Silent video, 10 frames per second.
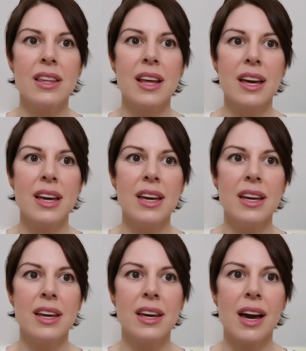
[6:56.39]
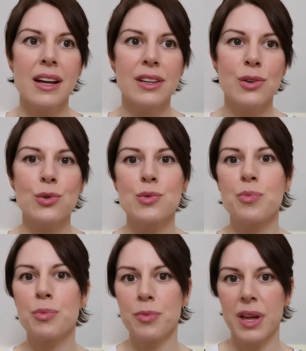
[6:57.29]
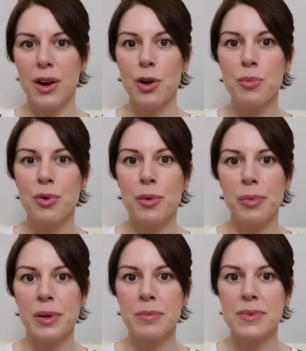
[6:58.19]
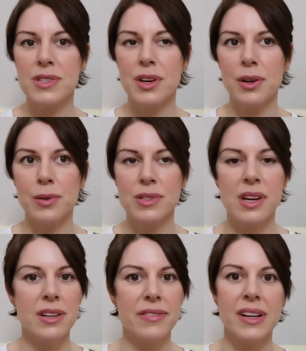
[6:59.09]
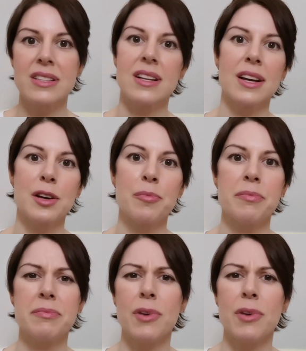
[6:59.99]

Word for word: they can cause their own problems, so side effects like